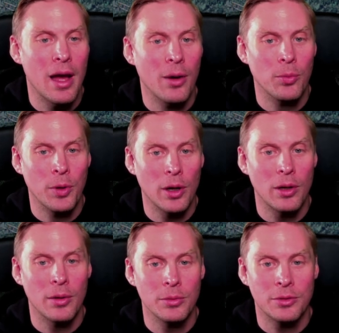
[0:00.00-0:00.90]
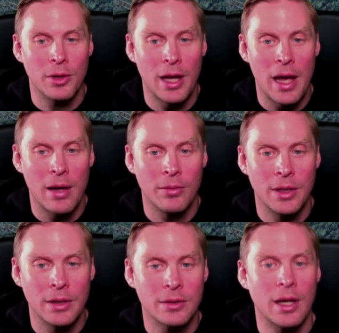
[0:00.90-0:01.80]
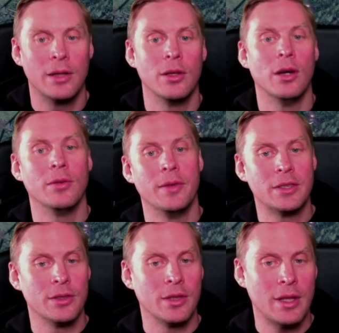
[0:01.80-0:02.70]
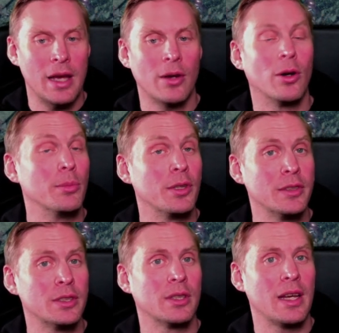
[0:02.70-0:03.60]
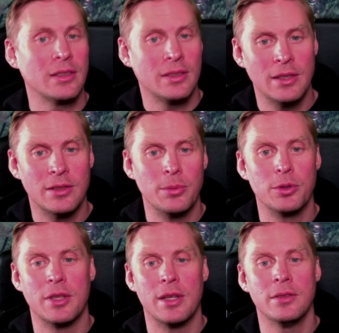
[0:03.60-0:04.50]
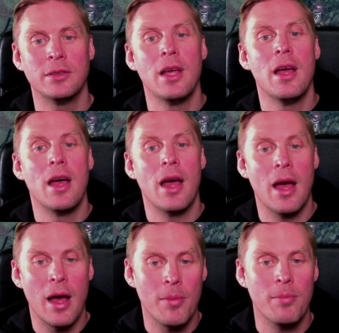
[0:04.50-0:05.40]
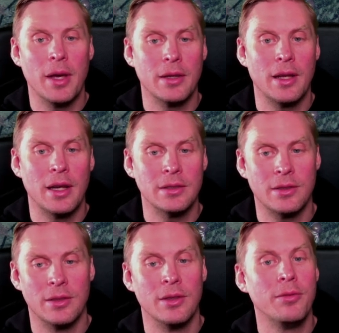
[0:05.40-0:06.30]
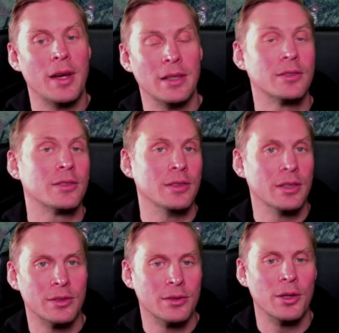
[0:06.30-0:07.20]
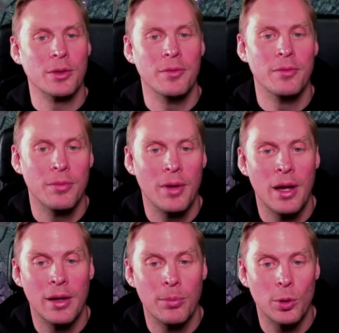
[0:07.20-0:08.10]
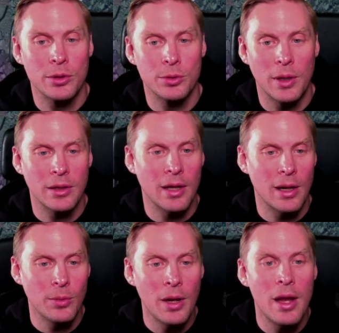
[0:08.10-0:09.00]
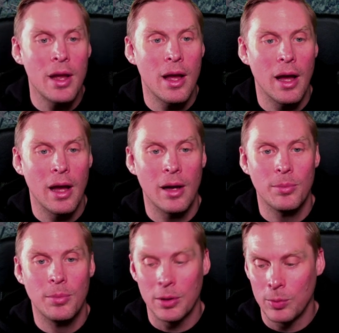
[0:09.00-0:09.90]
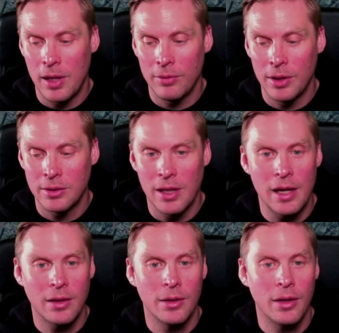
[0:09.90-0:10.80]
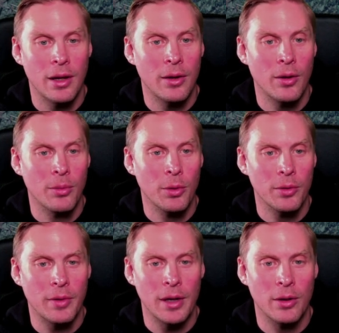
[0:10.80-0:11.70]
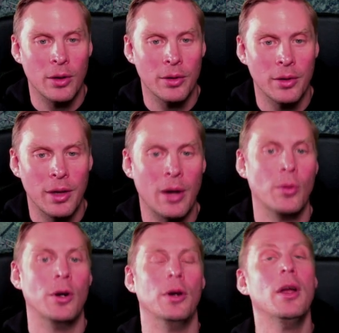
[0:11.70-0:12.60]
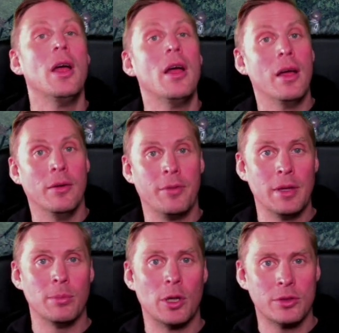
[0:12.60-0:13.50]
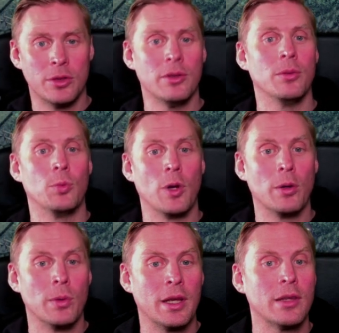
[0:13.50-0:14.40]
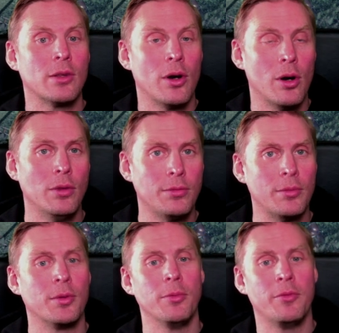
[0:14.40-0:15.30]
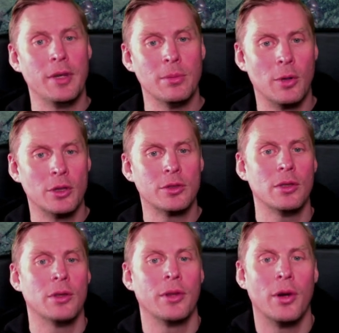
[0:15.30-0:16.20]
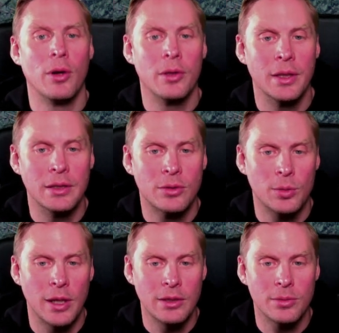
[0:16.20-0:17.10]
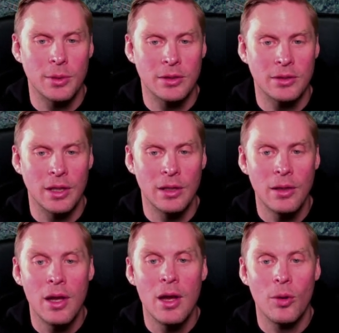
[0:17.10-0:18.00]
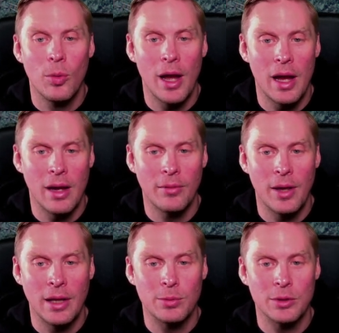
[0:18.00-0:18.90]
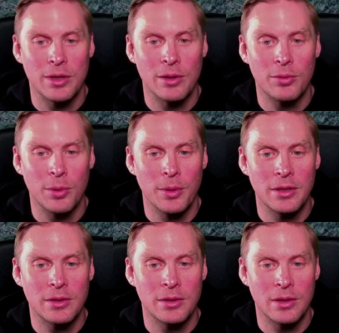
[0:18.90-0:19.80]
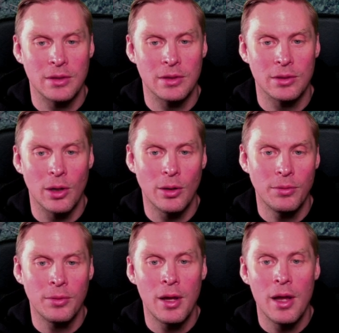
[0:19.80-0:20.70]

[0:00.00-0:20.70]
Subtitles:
We also have these kind of division attack, armor division attack, 16%, mechanized defense. This is not important right now, but we have the attack on modifier on our field marshal. We only get half from field marshal and all these traits, but still we have 8% from this since it's half.